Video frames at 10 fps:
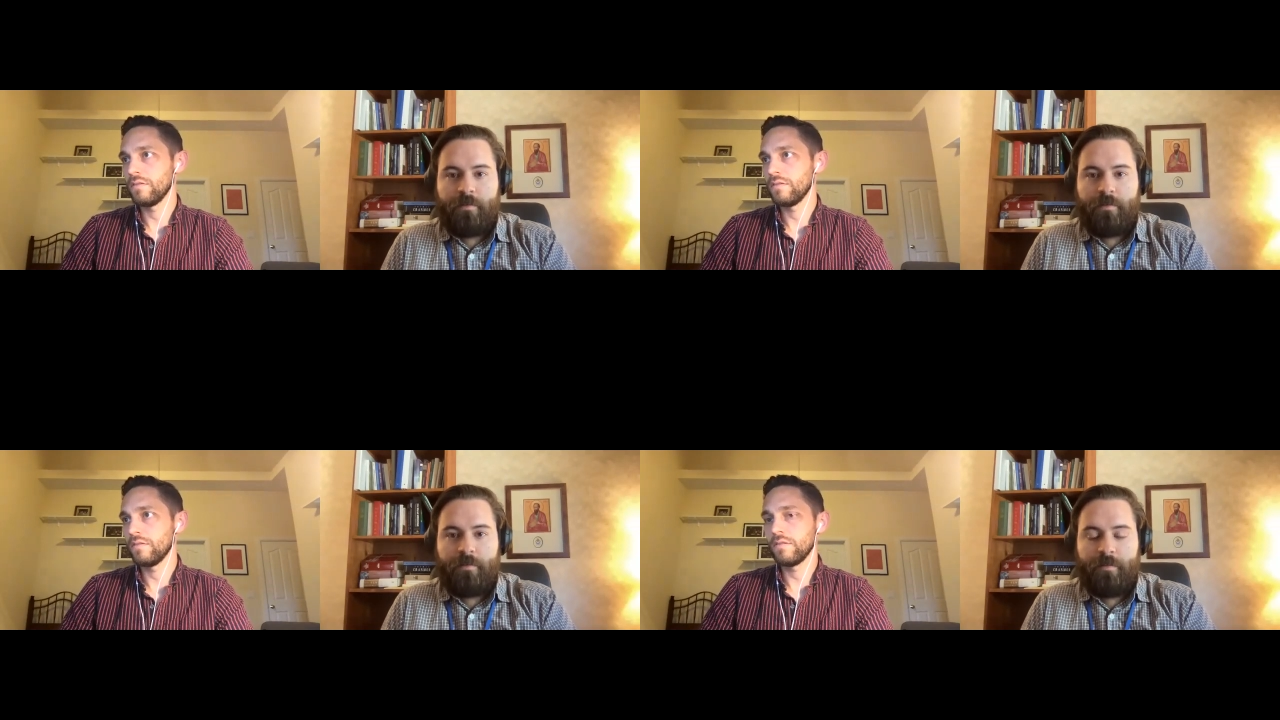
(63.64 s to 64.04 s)

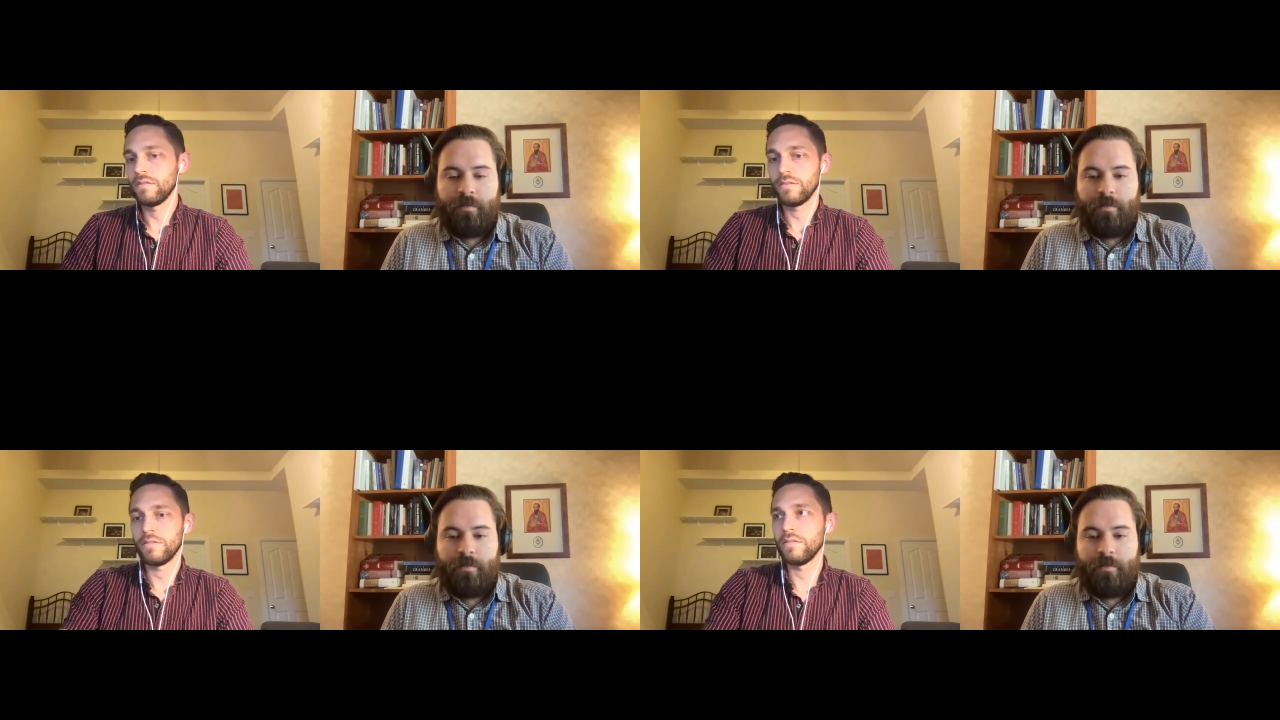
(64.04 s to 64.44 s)

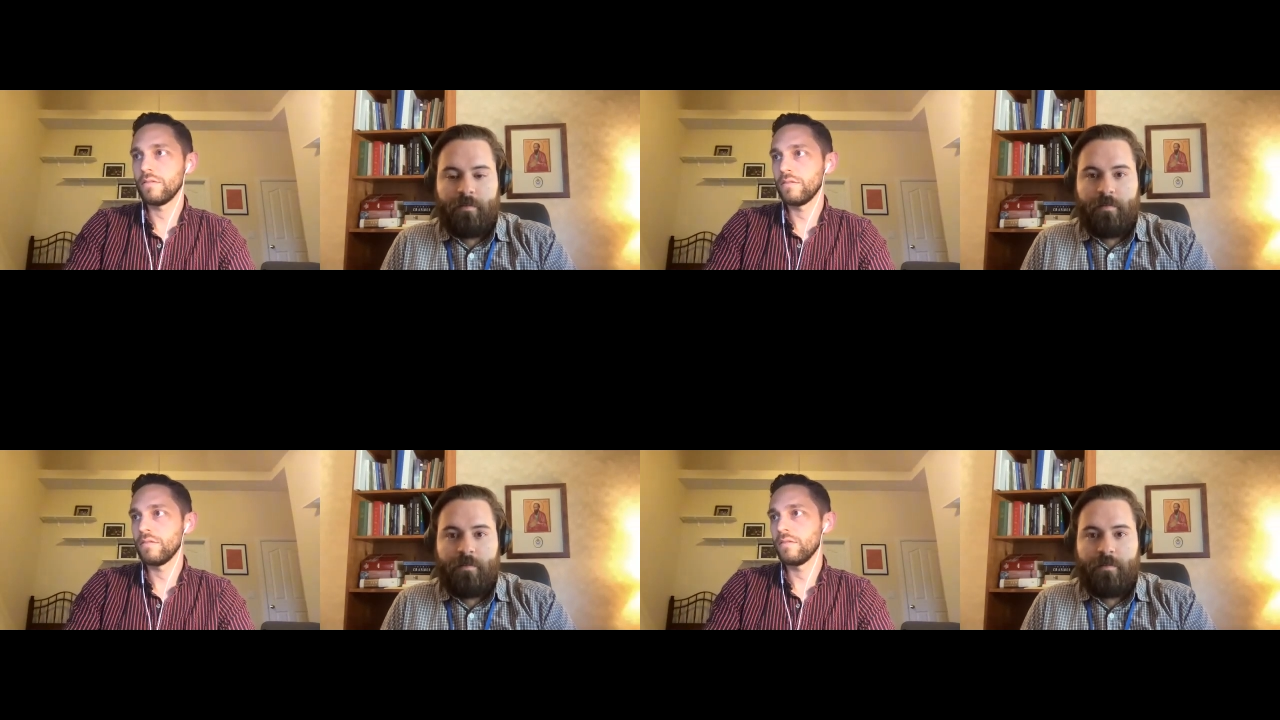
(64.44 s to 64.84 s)

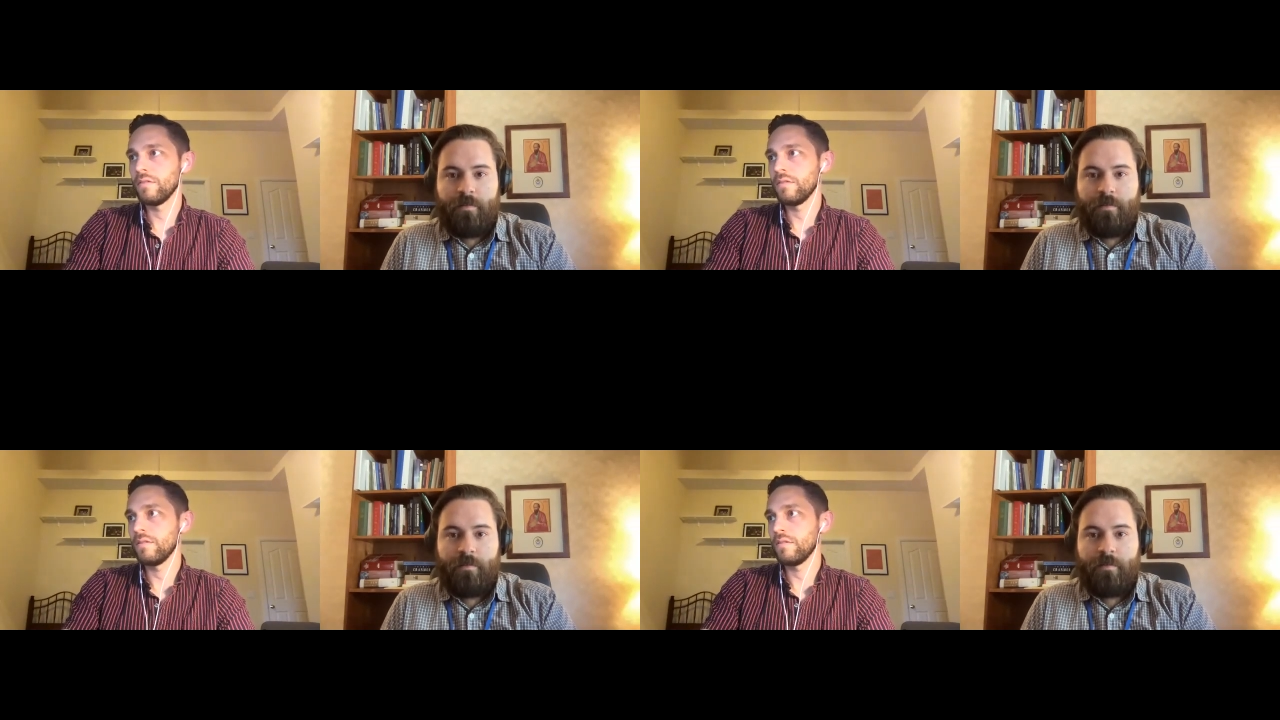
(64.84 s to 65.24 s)

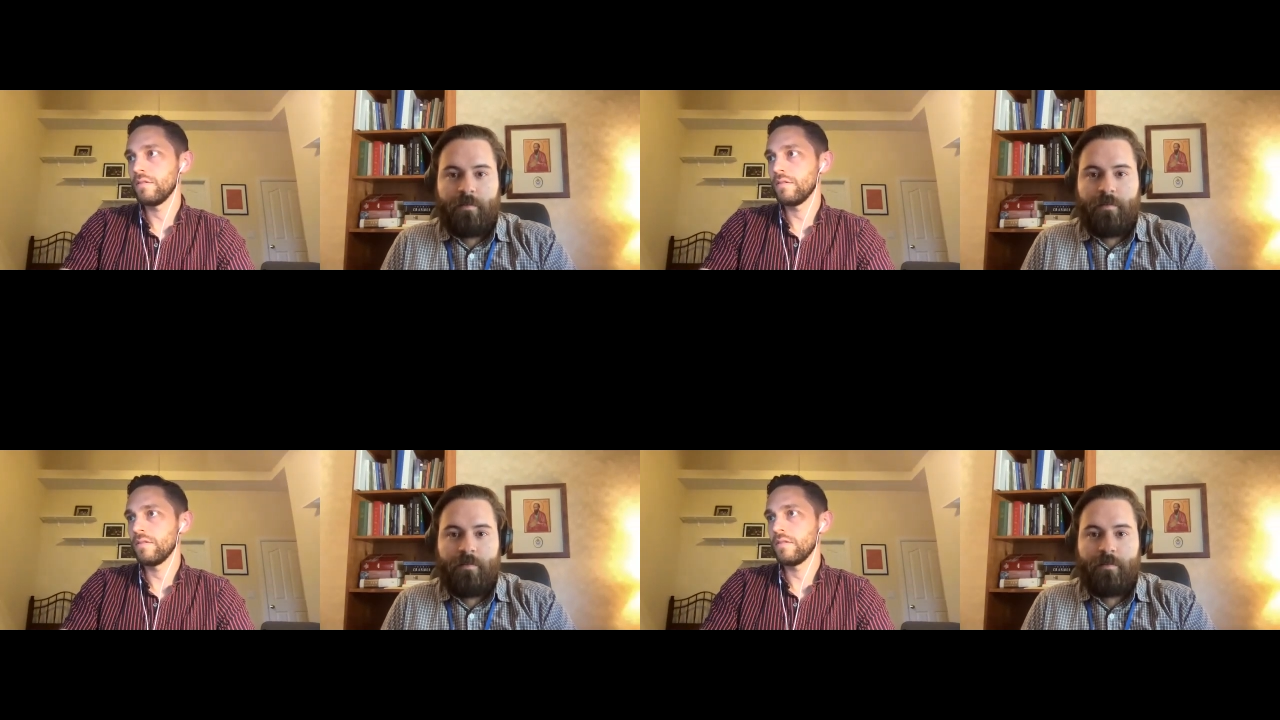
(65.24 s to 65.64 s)

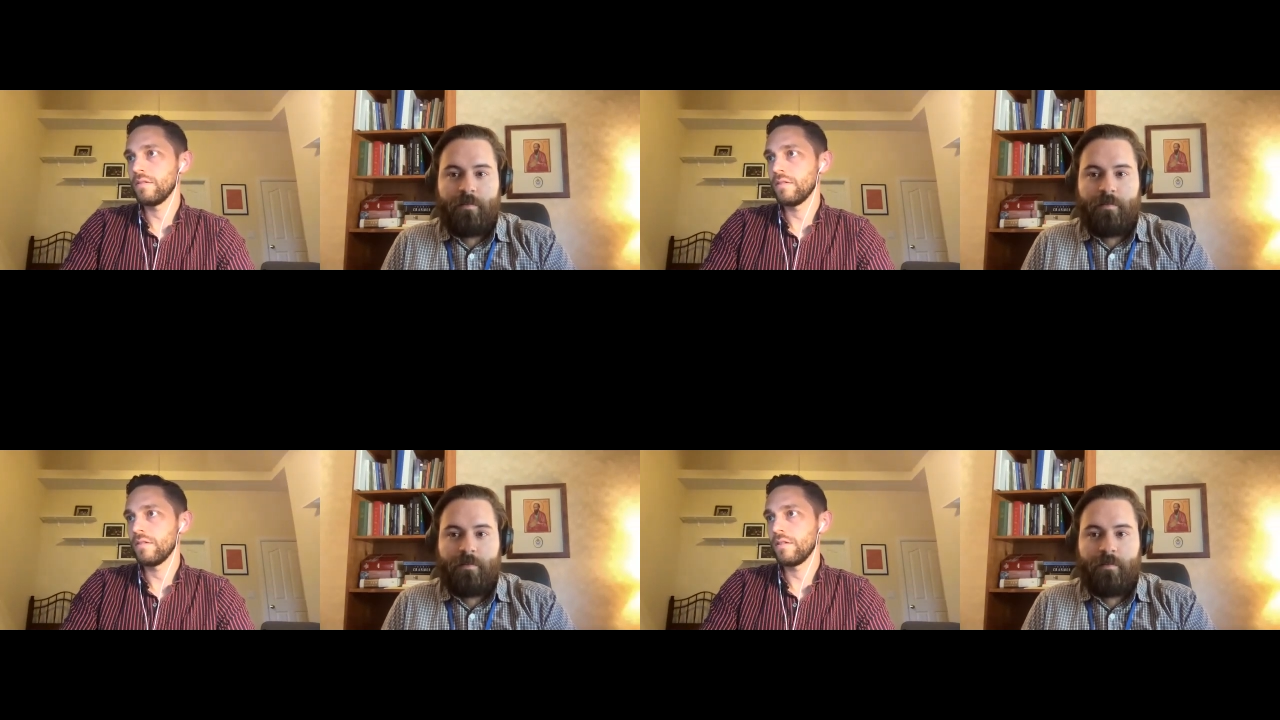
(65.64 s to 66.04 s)

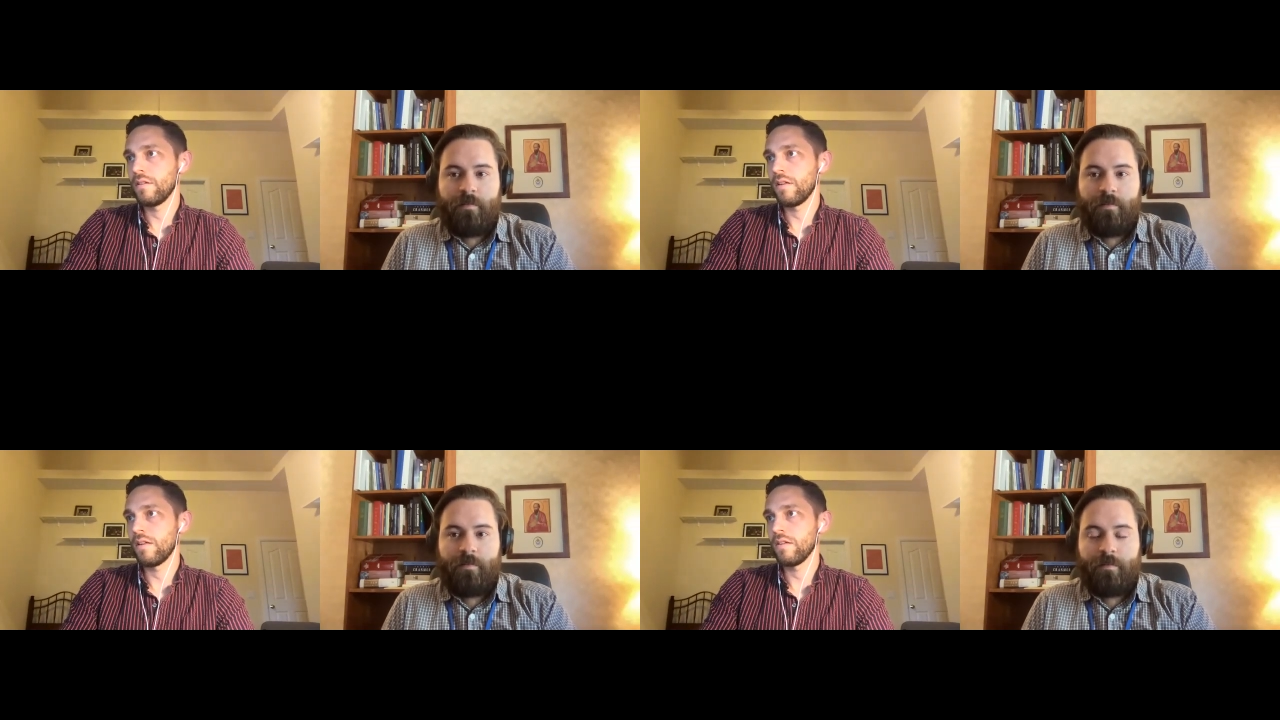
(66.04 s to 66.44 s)

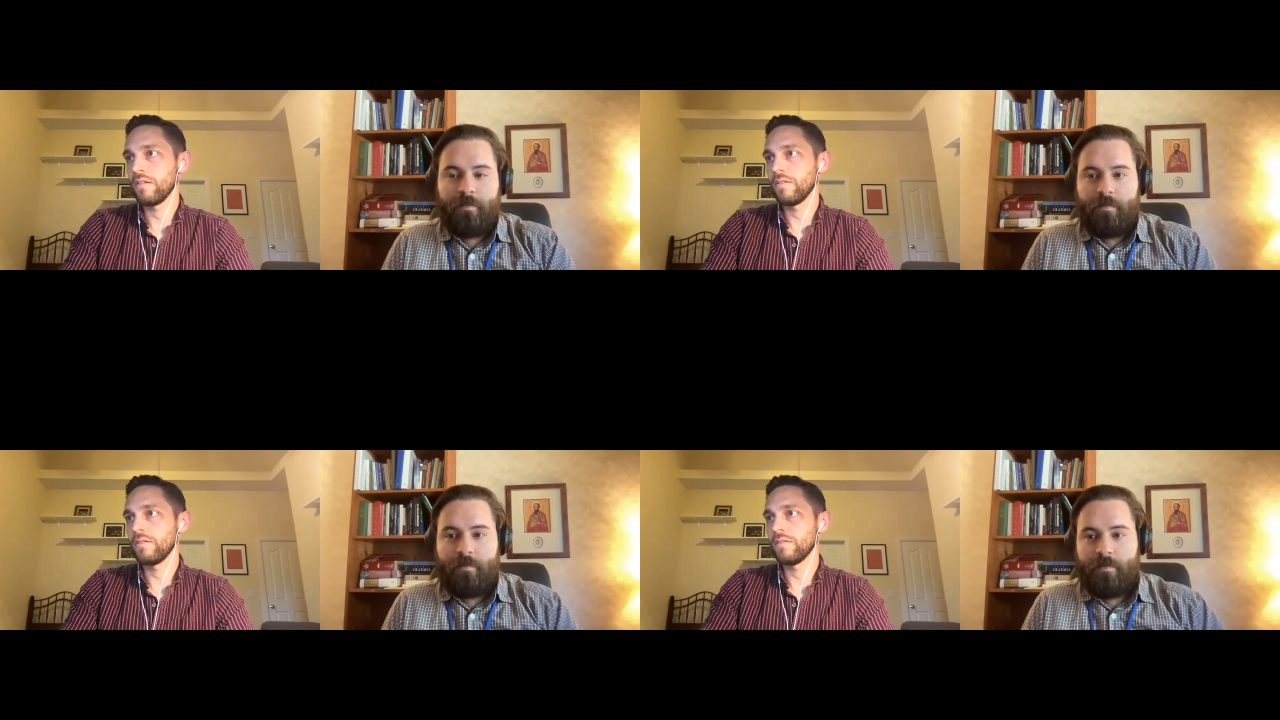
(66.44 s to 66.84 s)
Nobody speaks.